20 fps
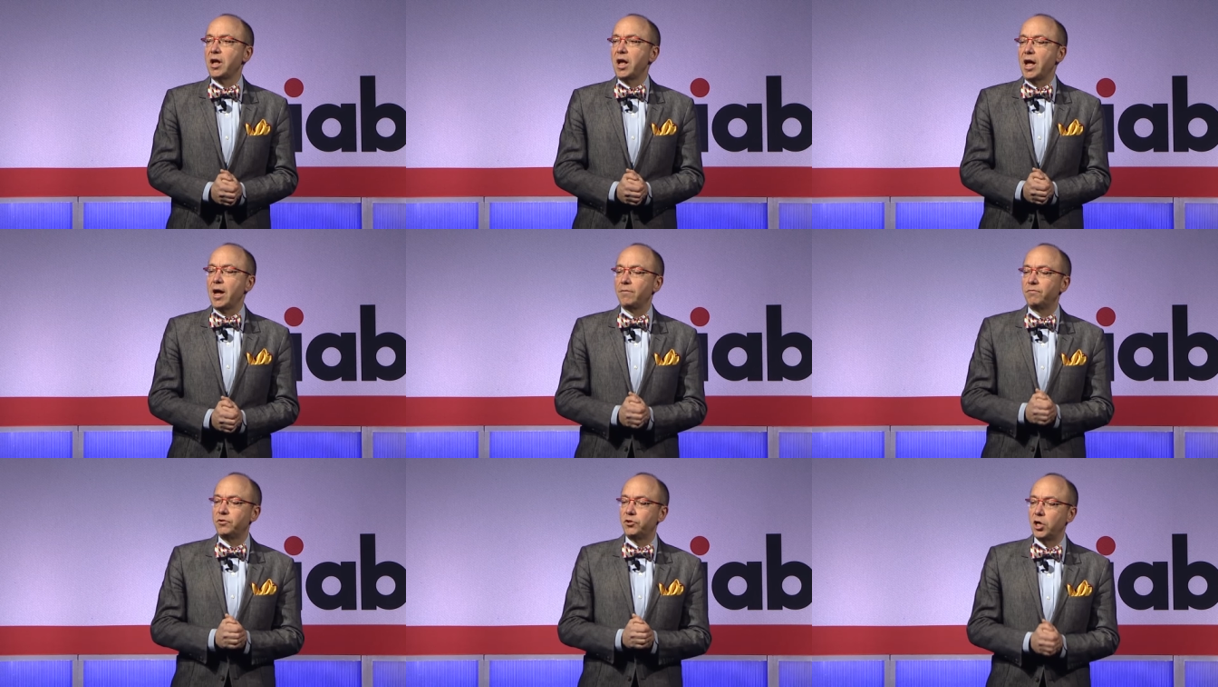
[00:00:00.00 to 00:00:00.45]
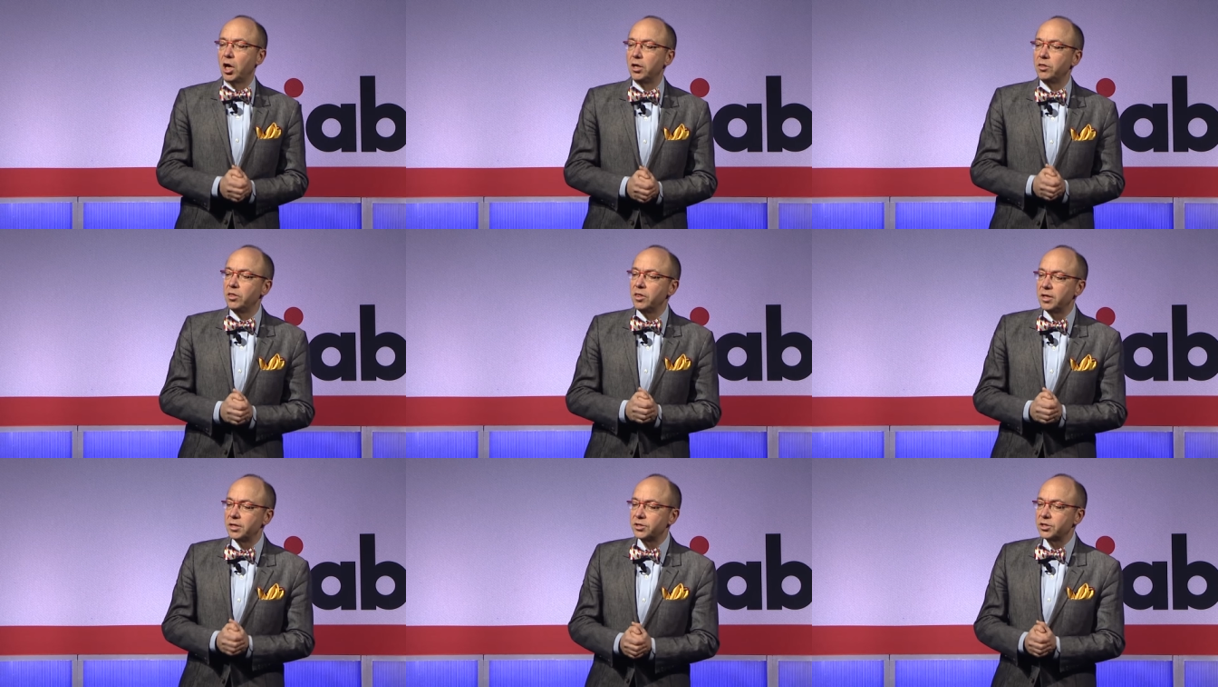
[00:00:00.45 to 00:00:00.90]
have
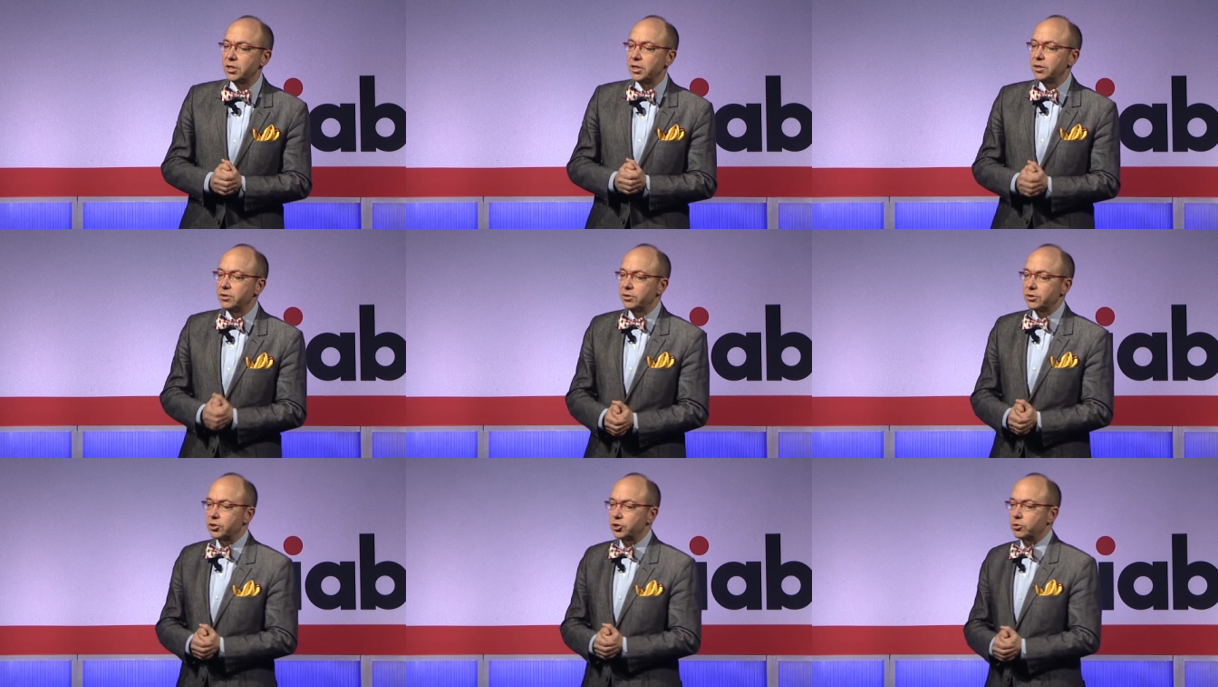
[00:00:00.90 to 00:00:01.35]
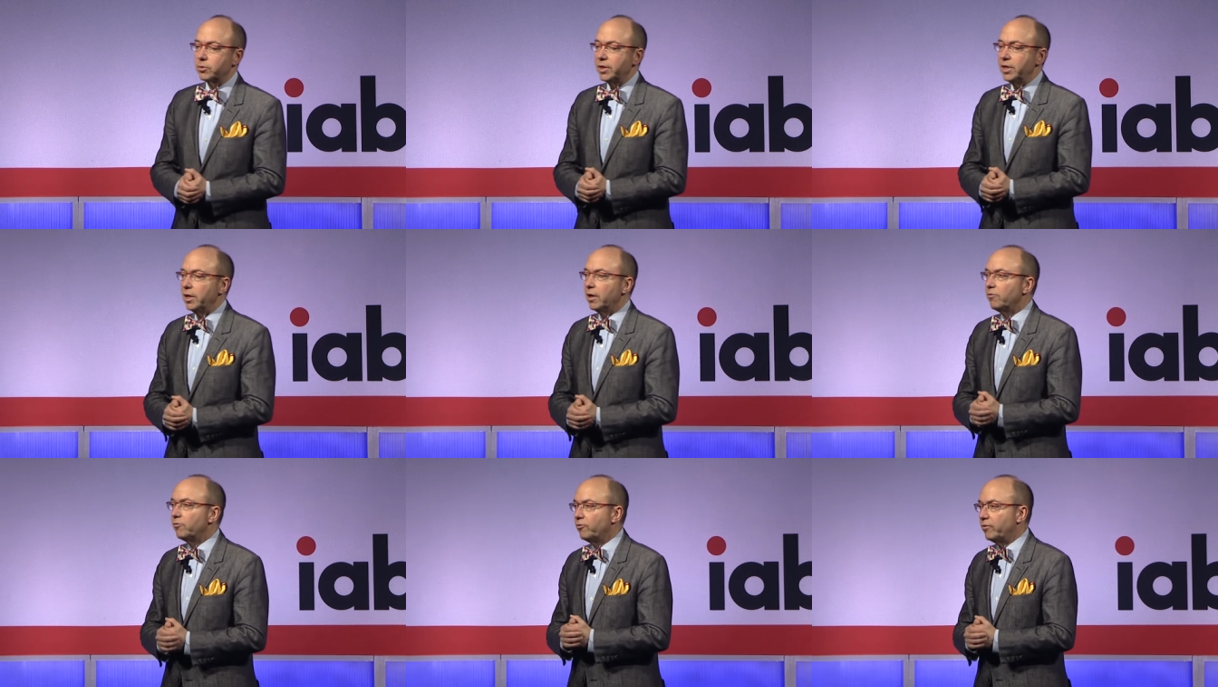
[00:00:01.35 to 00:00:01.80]
done this
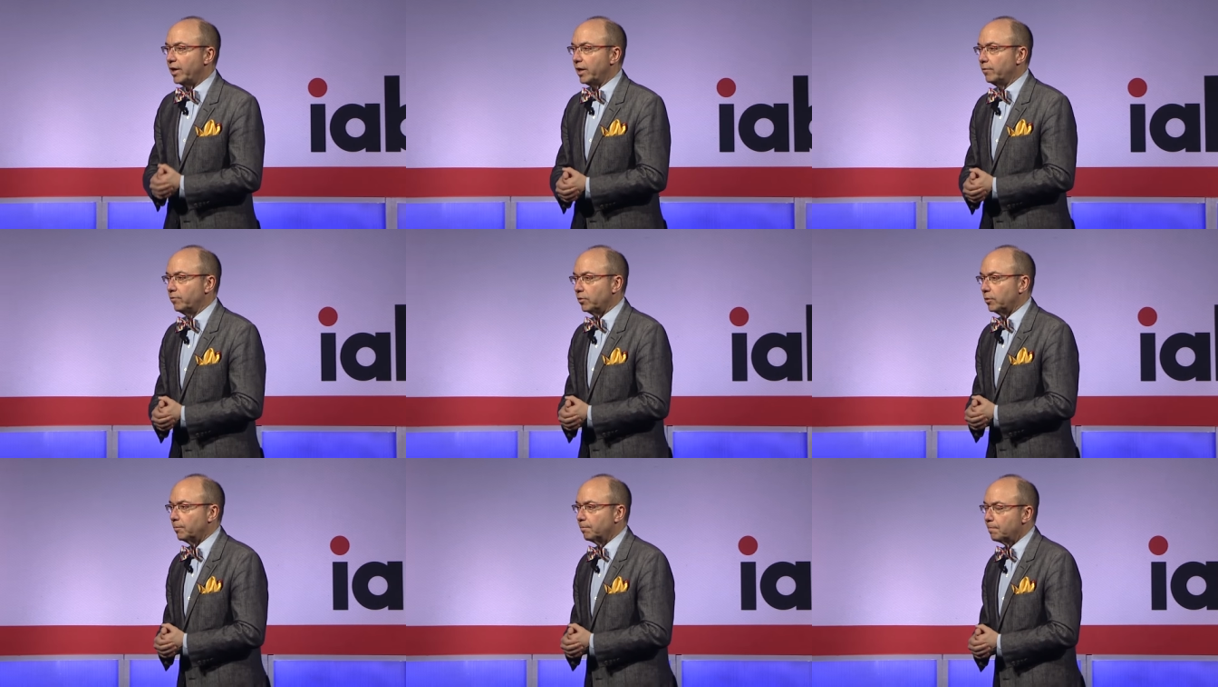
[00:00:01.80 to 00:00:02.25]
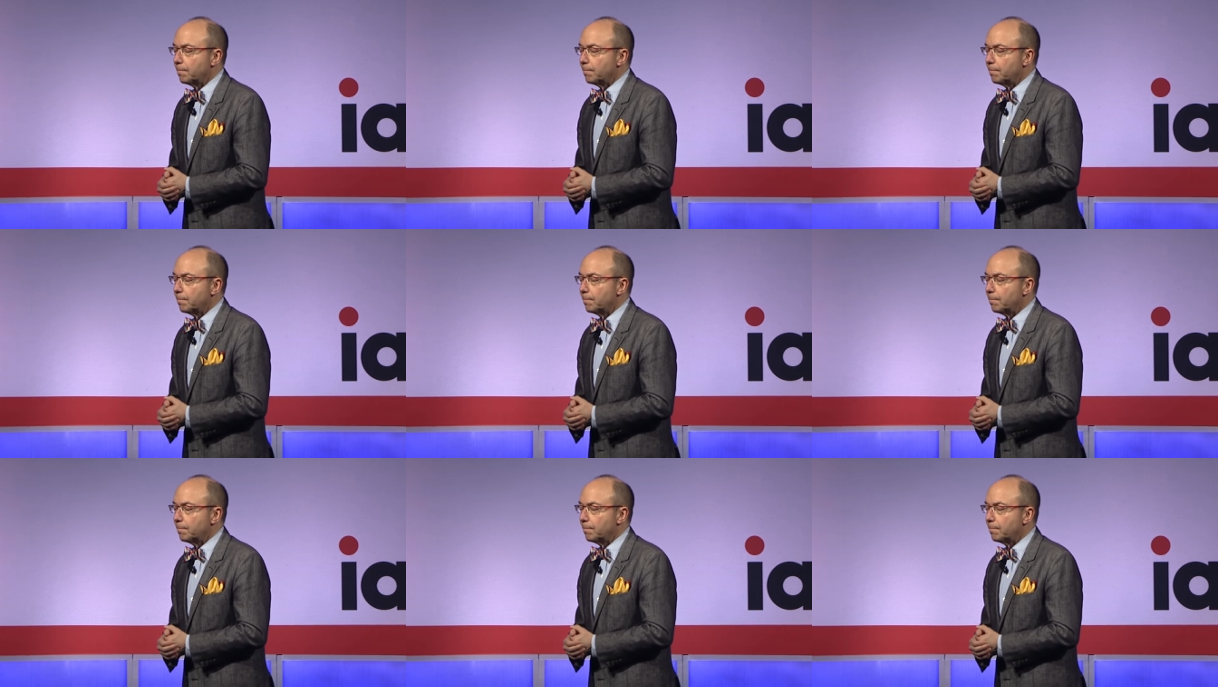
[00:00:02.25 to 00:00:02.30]
industry a favor.